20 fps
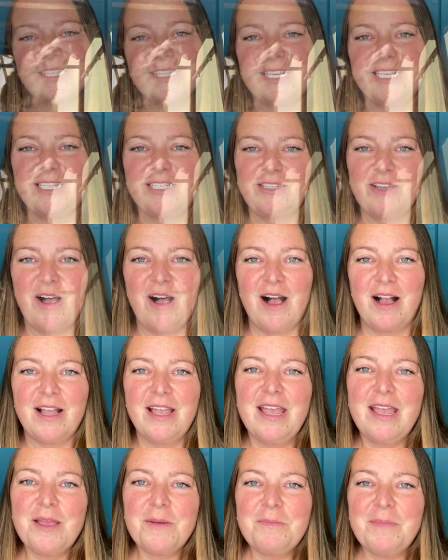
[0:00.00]
this dog,
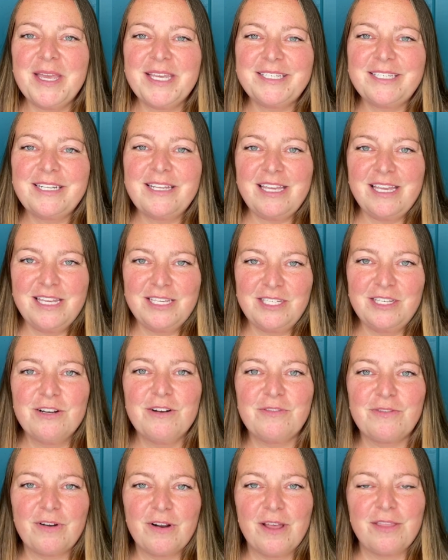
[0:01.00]
makes it
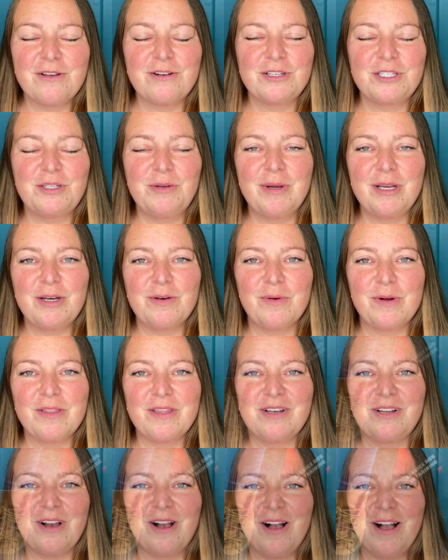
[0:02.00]
easier for others to ignore
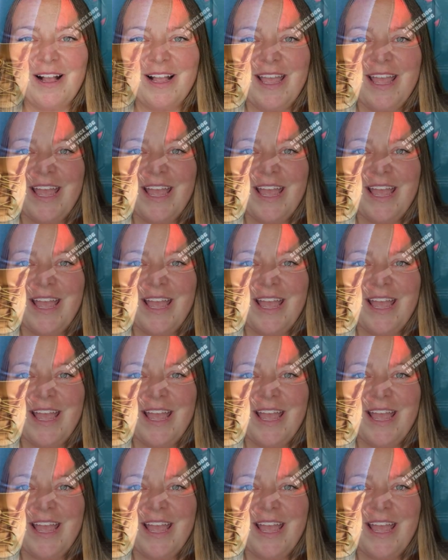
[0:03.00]
the dog,